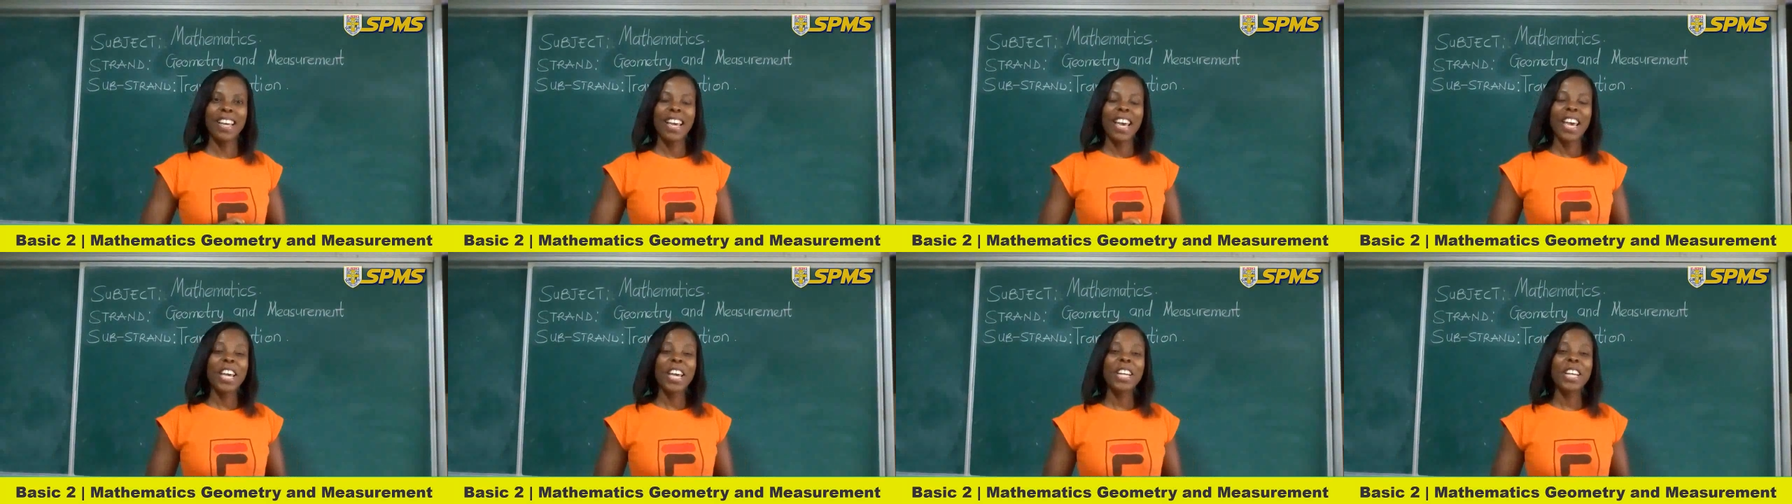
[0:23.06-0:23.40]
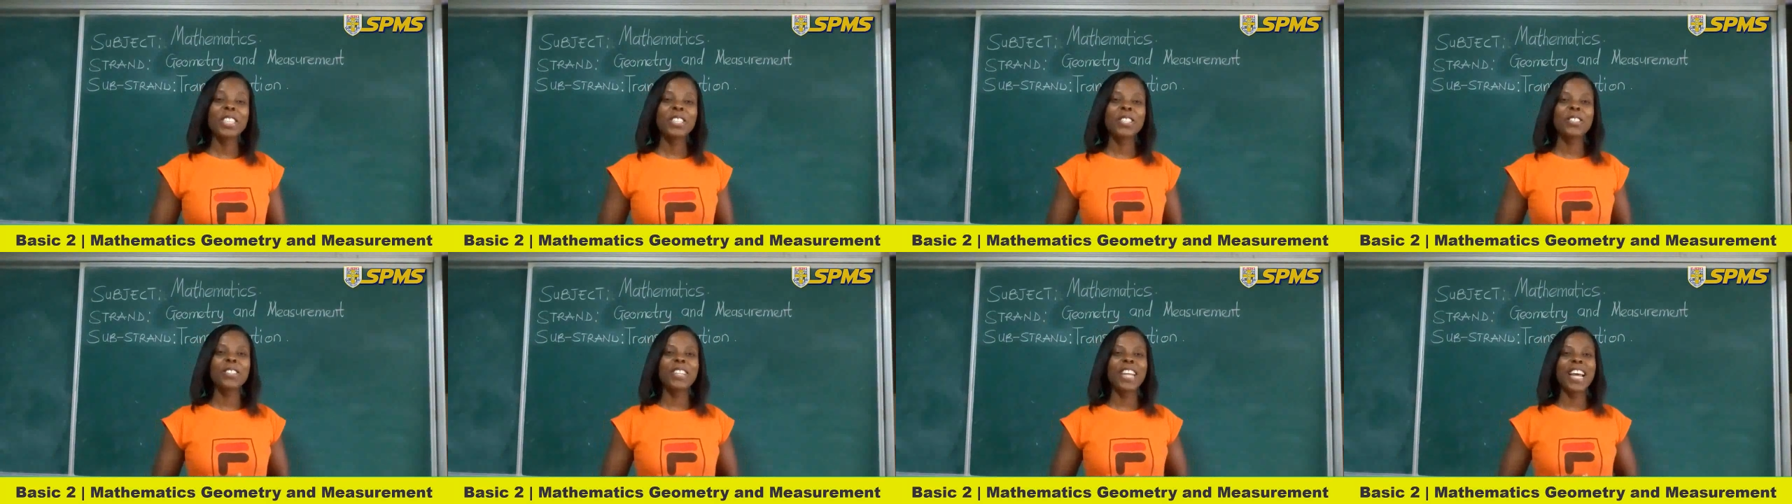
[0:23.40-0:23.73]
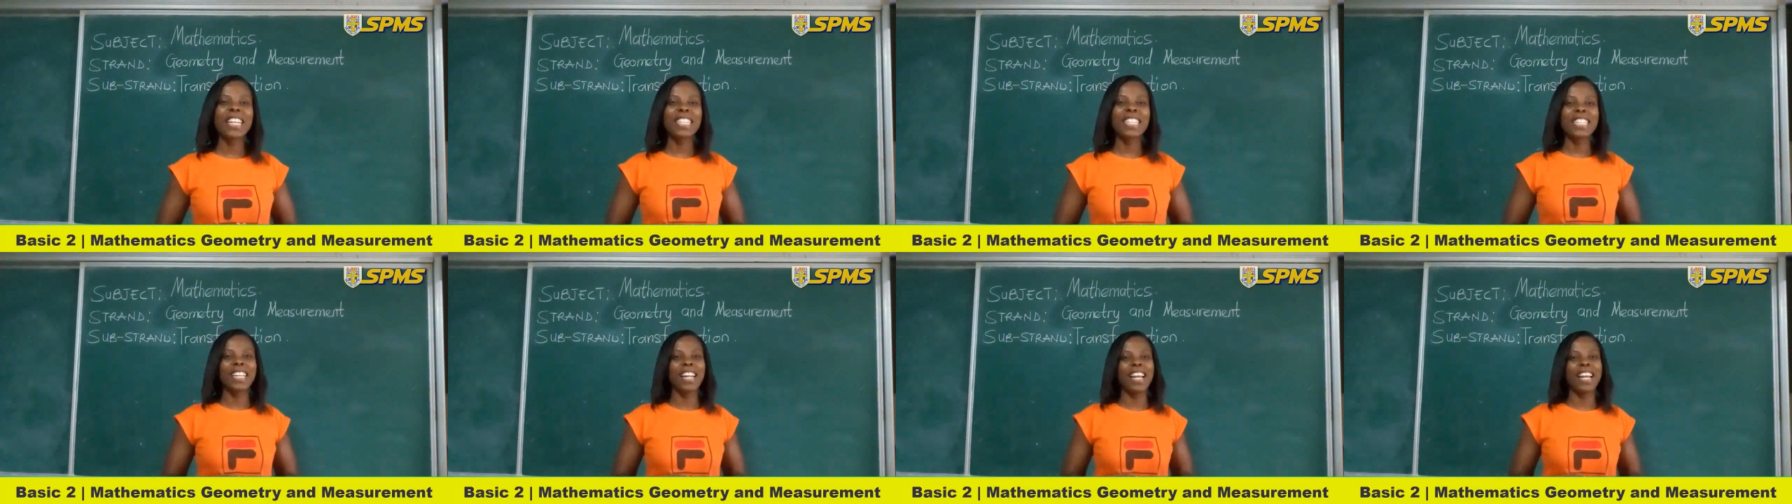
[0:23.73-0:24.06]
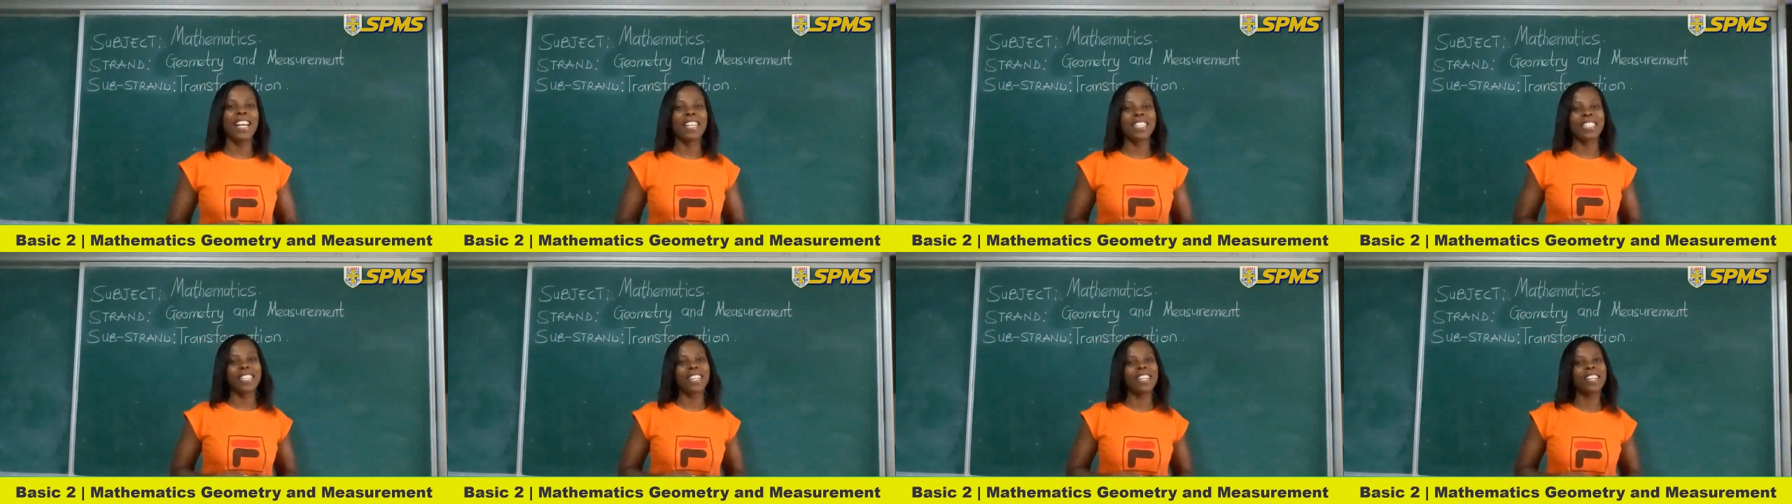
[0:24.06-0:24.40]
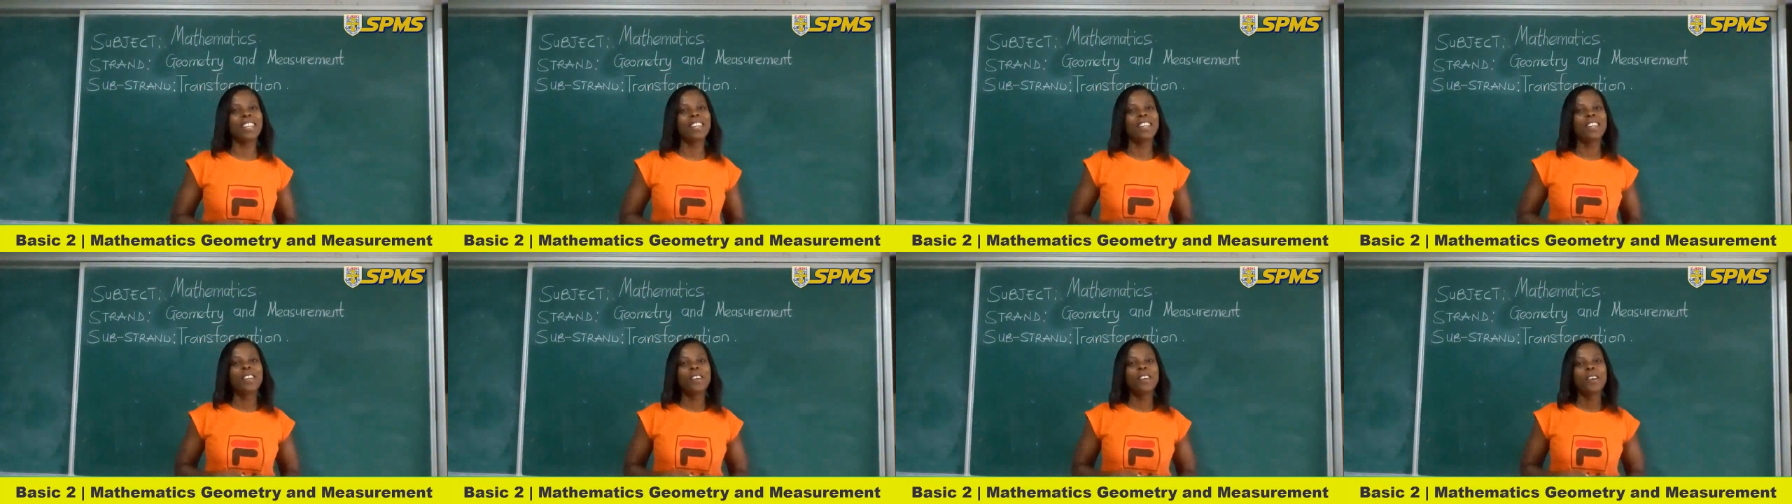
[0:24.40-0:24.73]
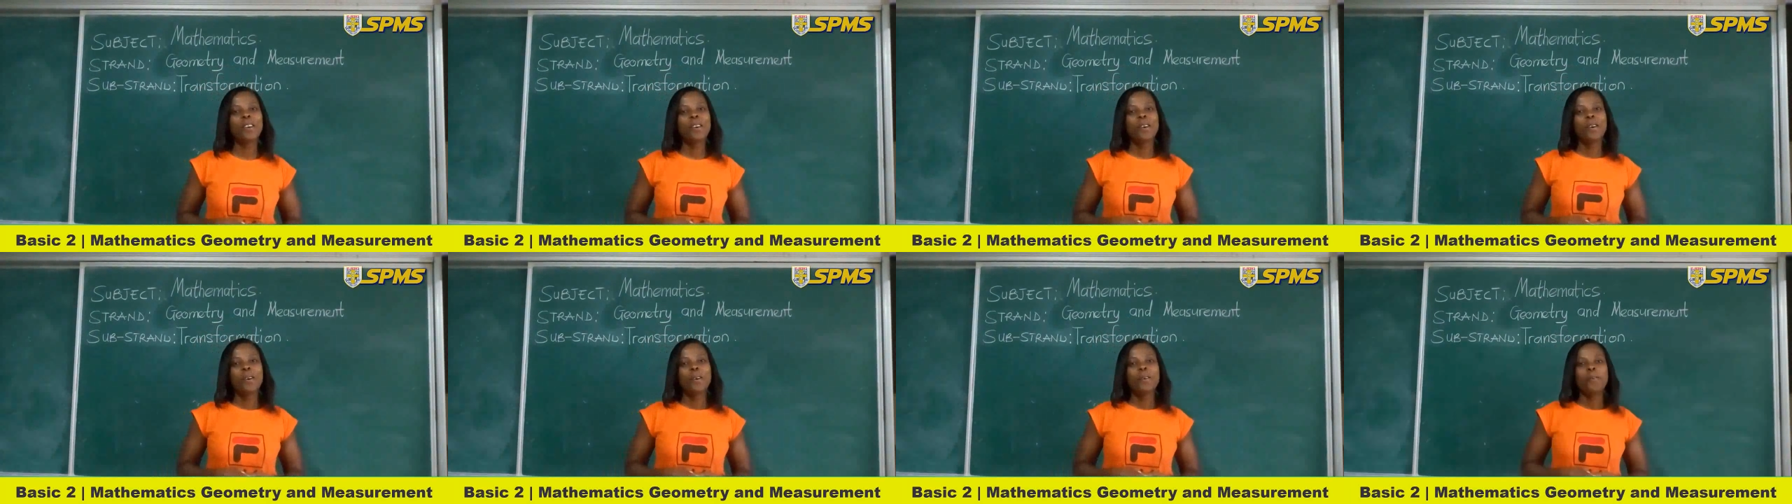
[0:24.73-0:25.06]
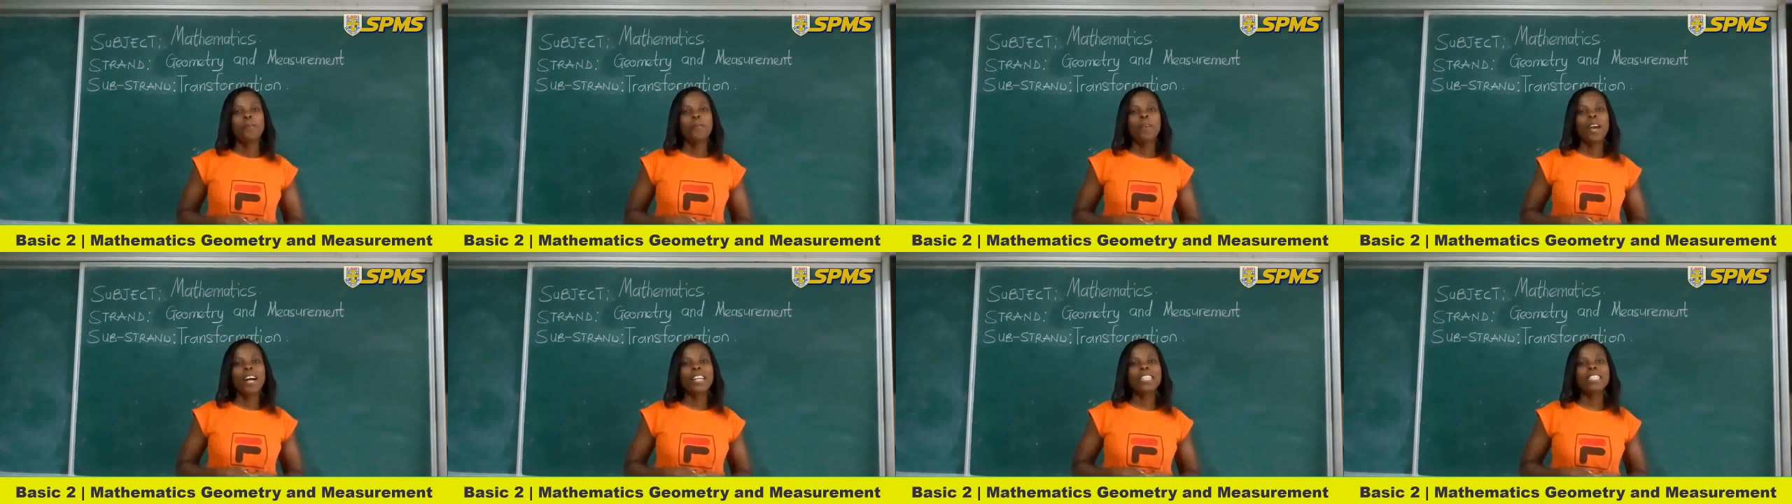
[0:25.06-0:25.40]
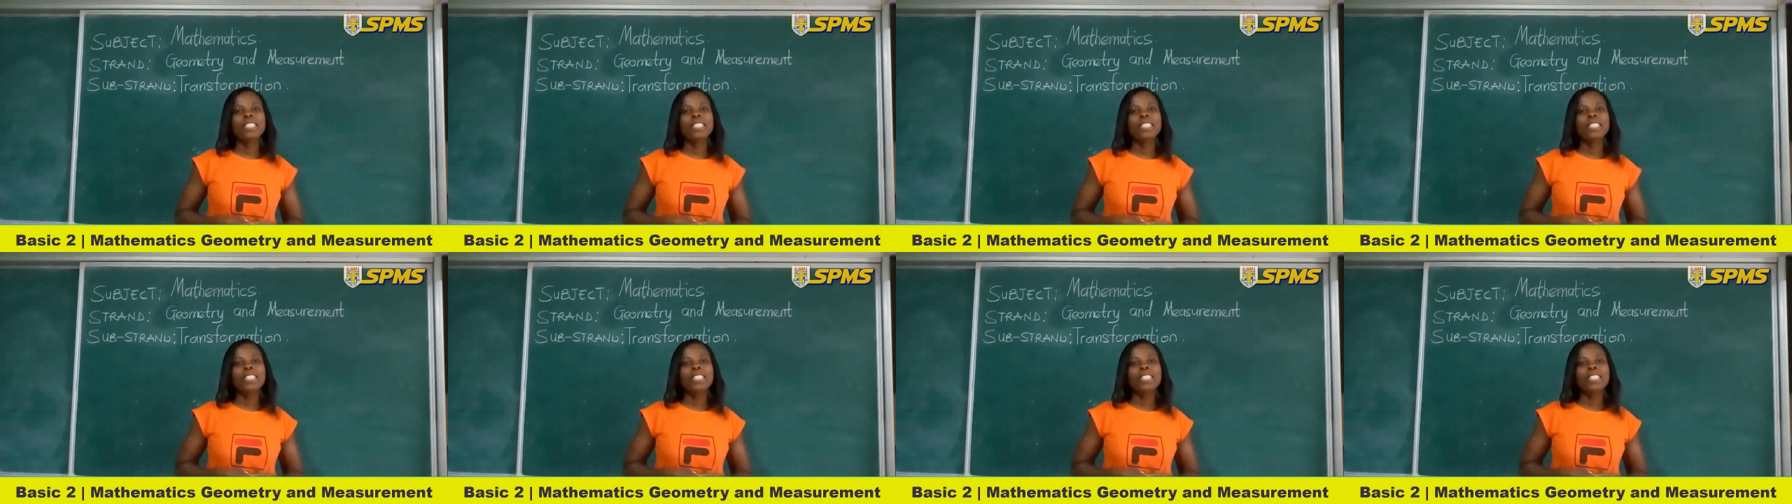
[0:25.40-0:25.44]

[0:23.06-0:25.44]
In today's lesson, we are